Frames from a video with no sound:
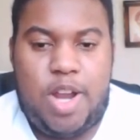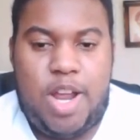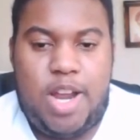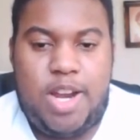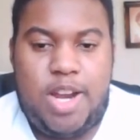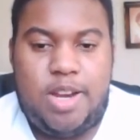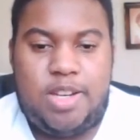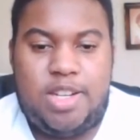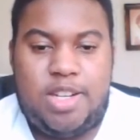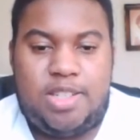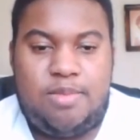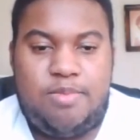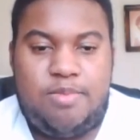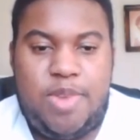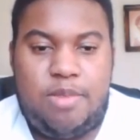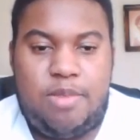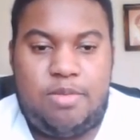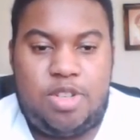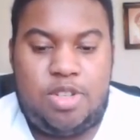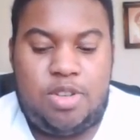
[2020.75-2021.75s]
any Justin
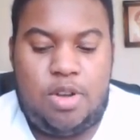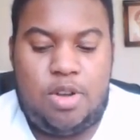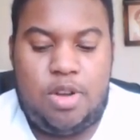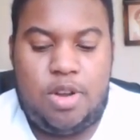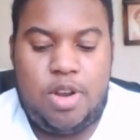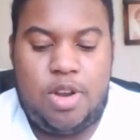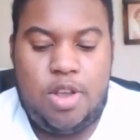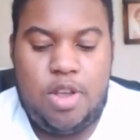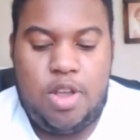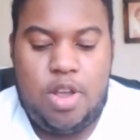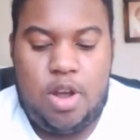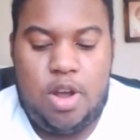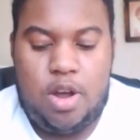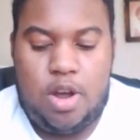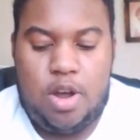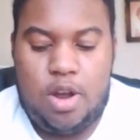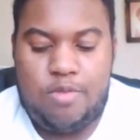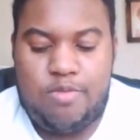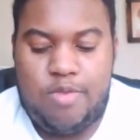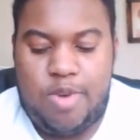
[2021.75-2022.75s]
Bieber song
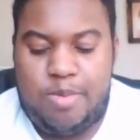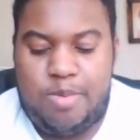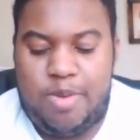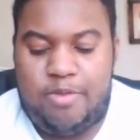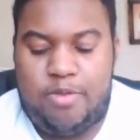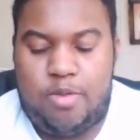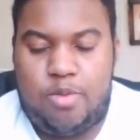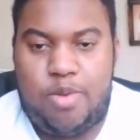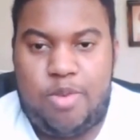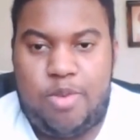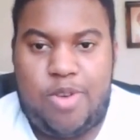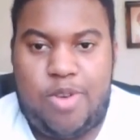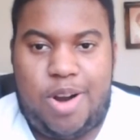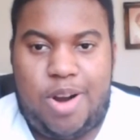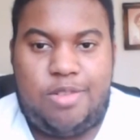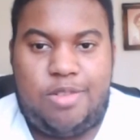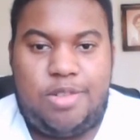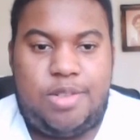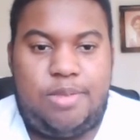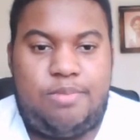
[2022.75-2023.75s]
on repeat for 24
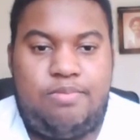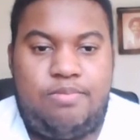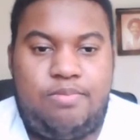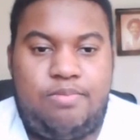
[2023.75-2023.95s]
hours?